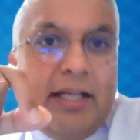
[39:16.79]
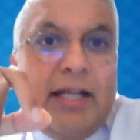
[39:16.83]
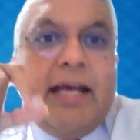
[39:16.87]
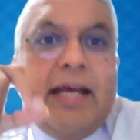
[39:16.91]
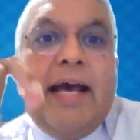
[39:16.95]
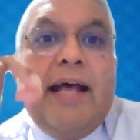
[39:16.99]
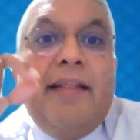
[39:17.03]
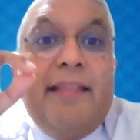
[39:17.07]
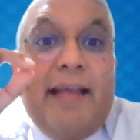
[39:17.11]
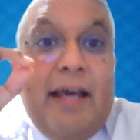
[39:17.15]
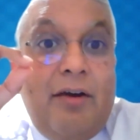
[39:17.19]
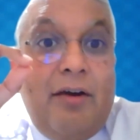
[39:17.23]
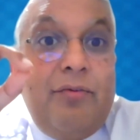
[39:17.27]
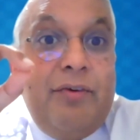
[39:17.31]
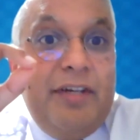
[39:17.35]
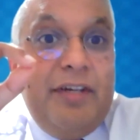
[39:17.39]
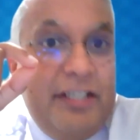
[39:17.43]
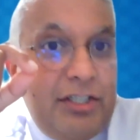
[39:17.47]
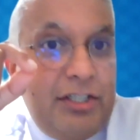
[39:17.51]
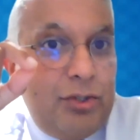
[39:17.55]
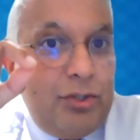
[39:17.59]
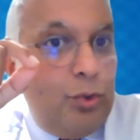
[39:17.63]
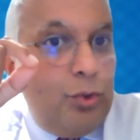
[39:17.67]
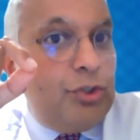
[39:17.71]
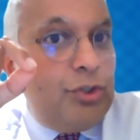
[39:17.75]
And that
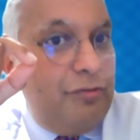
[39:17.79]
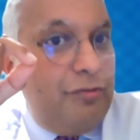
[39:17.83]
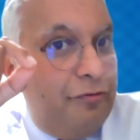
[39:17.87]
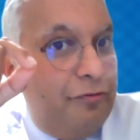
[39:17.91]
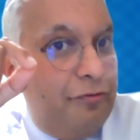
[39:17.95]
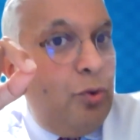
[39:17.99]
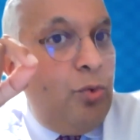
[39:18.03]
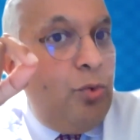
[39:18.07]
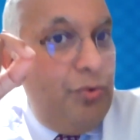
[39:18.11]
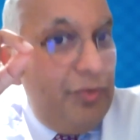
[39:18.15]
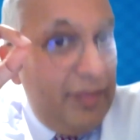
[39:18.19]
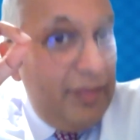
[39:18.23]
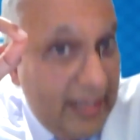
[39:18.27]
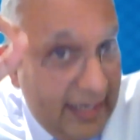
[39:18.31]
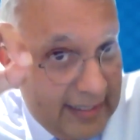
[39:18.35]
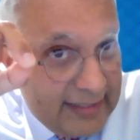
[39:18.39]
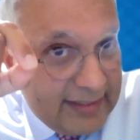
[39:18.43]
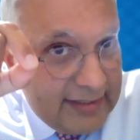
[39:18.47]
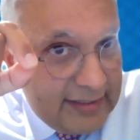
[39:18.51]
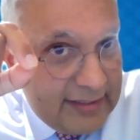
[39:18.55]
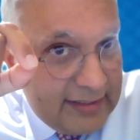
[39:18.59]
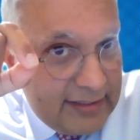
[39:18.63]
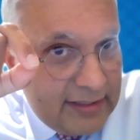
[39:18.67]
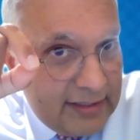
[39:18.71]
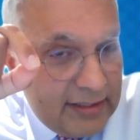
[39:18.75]

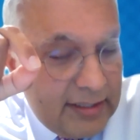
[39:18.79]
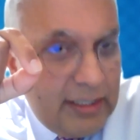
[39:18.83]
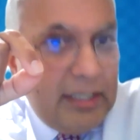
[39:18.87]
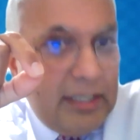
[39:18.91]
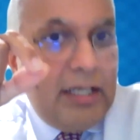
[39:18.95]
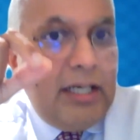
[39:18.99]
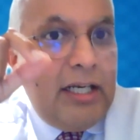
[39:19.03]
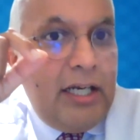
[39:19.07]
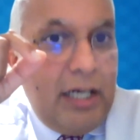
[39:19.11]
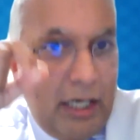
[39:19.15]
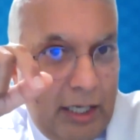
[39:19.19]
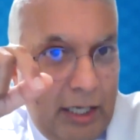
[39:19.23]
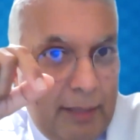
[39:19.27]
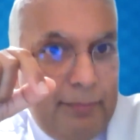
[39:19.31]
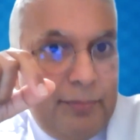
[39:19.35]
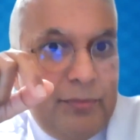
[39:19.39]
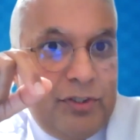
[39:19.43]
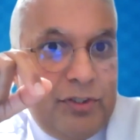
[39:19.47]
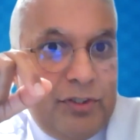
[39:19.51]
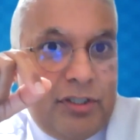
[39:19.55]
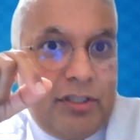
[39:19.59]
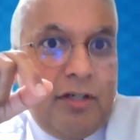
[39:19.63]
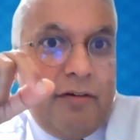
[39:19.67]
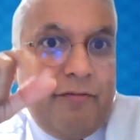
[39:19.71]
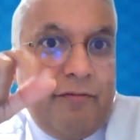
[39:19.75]
resourcefulness
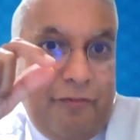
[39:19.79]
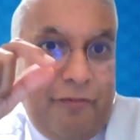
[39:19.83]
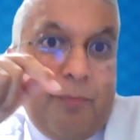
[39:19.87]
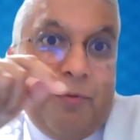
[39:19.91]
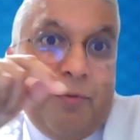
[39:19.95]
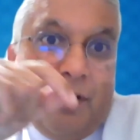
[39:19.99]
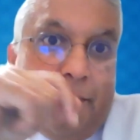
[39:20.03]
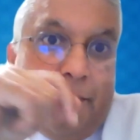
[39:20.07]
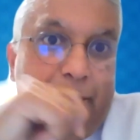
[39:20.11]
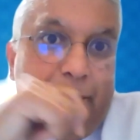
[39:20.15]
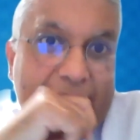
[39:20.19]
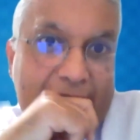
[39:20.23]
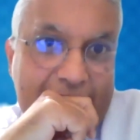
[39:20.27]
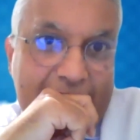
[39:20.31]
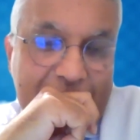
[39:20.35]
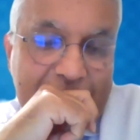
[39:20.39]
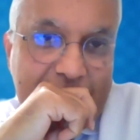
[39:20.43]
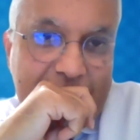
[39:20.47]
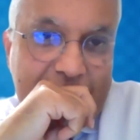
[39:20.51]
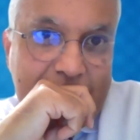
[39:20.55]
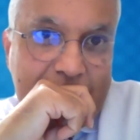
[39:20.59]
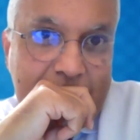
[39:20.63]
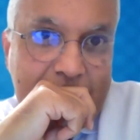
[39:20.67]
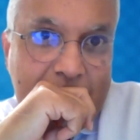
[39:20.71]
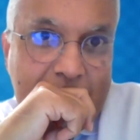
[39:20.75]
comes from compassion.